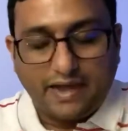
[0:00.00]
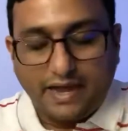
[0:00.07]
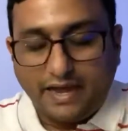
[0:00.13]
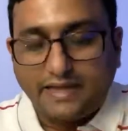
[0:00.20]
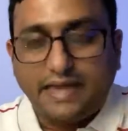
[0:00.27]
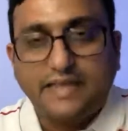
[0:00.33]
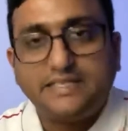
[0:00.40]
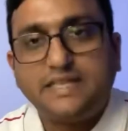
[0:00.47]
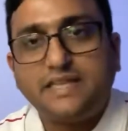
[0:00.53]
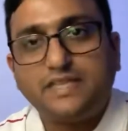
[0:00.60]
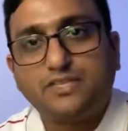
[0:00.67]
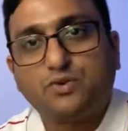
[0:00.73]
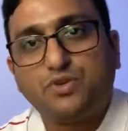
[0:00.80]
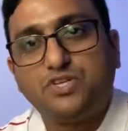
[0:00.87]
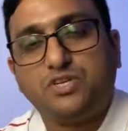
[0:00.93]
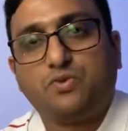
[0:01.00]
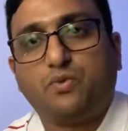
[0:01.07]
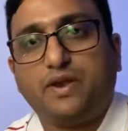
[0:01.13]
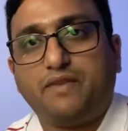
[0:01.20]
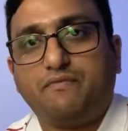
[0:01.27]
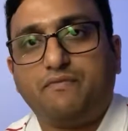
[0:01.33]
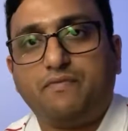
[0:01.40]
I see this question
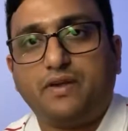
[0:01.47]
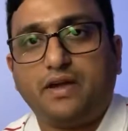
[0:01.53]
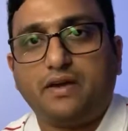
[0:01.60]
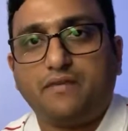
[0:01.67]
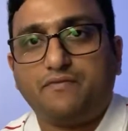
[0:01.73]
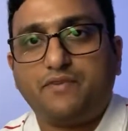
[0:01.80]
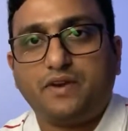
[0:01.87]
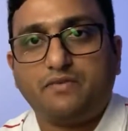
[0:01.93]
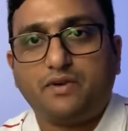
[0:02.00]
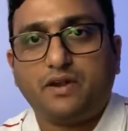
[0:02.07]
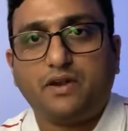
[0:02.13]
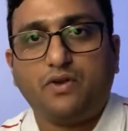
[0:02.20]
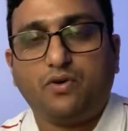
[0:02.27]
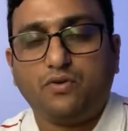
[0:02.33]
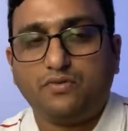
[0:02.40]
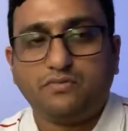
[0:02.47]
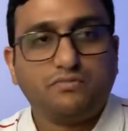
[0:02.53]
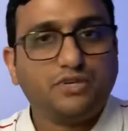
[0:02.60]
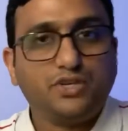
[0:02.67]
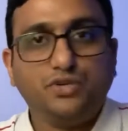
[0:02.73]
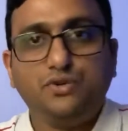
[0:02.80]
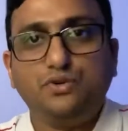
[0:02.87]
quite frequently on
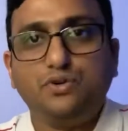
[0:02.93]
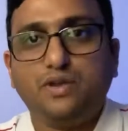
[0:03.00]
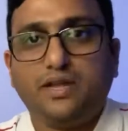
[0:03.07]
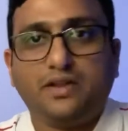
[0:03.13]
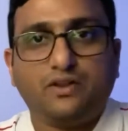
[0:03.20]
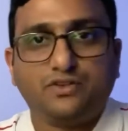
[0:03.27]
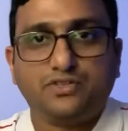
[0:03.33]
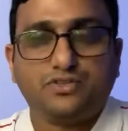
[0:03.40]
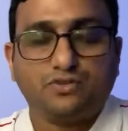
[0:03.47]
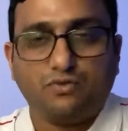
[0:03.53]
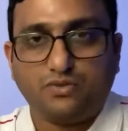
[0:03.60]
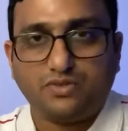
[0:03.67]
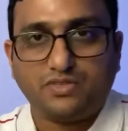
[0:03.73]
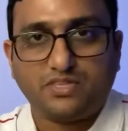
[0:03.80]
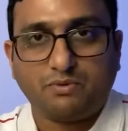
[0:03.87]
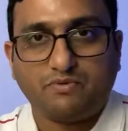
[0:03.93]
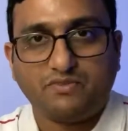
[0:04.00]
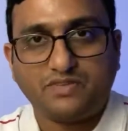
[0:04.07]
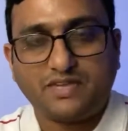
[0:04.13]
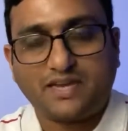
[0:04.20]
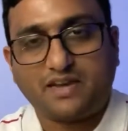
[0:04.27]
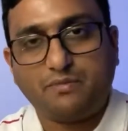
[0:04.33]
Google and also on some of the
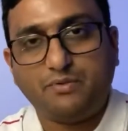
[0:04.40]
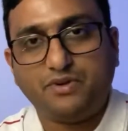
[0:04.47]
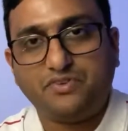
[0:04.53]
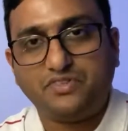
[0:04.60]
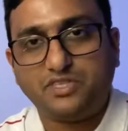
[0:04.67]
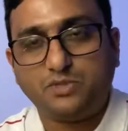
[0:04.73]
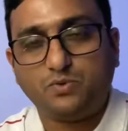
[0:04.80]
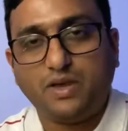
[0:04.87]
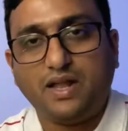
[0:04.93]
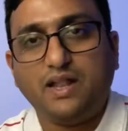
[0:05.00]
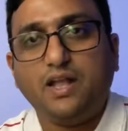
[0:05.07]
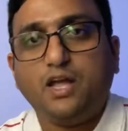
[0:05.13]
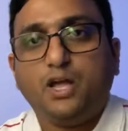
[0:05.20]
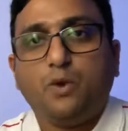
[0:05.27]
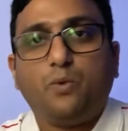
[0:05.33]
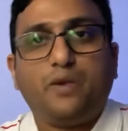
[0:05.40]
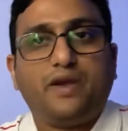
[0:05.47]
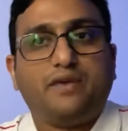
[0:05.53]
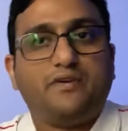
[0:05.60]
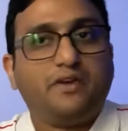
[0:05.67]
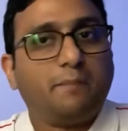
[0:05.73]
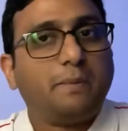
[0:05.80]
tech communities as well,
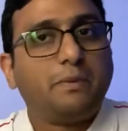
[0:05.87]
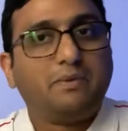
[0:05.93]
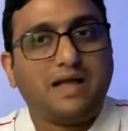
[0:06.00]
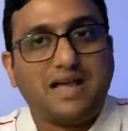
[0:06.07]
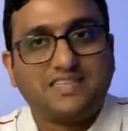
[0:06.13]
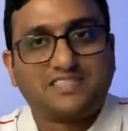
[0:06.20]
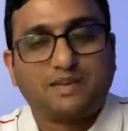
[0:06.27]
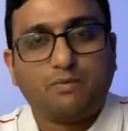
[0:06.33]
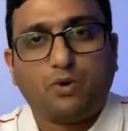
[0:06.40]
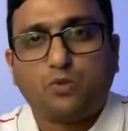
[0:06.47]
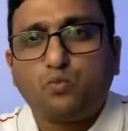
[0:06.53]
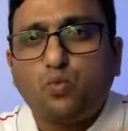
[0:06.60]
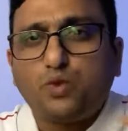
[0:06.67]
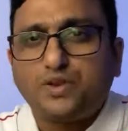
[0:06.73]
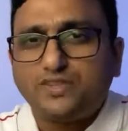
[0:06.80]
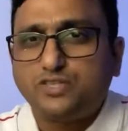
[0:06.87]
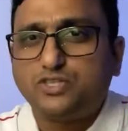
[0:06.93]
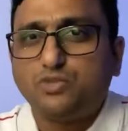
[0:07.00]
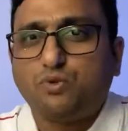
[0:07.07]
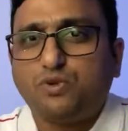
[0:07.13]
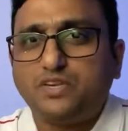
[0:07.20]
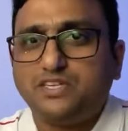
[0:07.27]
where people ask about what are the
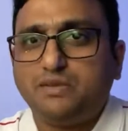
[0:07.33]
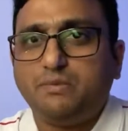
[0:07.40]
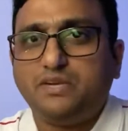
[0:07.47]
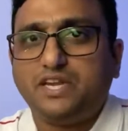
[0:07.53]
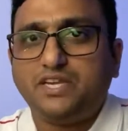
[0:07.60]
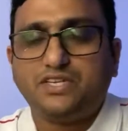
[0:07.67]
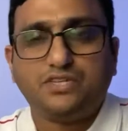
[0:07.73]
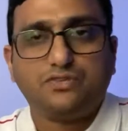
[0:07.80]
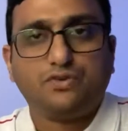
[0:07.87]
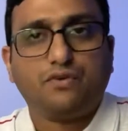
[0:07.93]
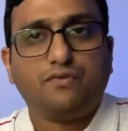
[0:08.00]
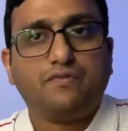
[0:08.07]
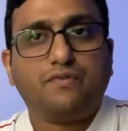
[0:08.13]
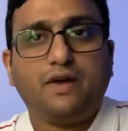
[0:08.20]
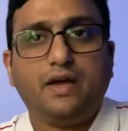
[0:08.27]
storage limitations of